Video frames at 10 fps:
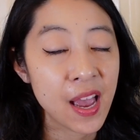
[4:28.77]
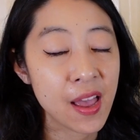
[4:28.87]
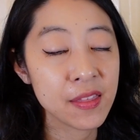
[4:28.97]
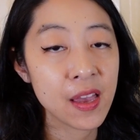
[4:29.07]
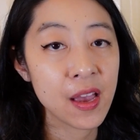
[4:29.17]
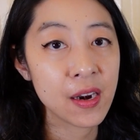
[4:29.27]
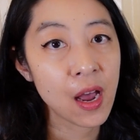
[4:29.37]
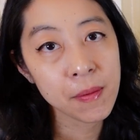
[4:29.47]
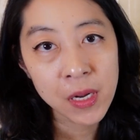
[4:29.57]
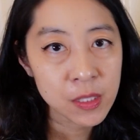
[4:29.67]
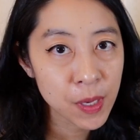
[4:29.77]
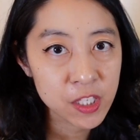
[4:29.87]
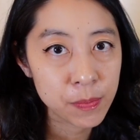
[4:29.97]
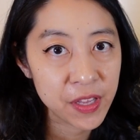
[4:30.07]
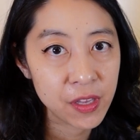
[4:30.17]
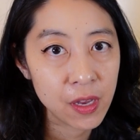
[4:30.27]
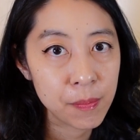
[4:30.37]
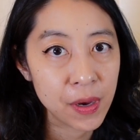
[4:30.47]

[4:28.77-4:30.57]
And then I'm not sponsored by them,